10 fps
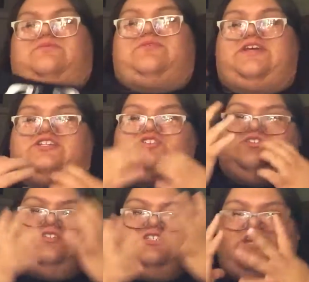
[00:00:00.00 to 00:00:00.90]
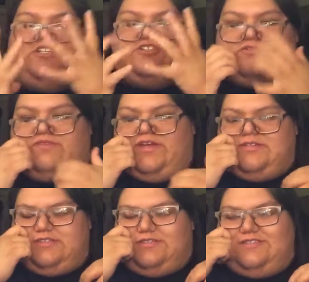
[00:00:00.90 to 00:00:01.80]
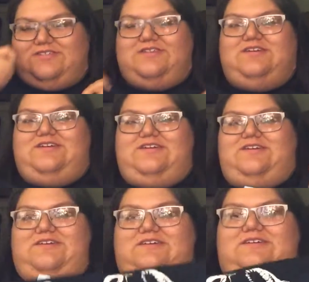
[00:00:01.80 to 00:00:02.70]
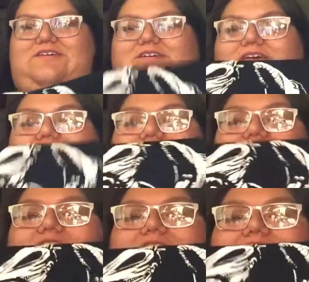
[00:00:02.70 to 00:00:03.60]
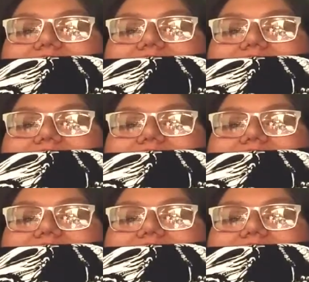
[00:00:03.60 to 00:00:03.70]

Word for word: but when they change their faces so they can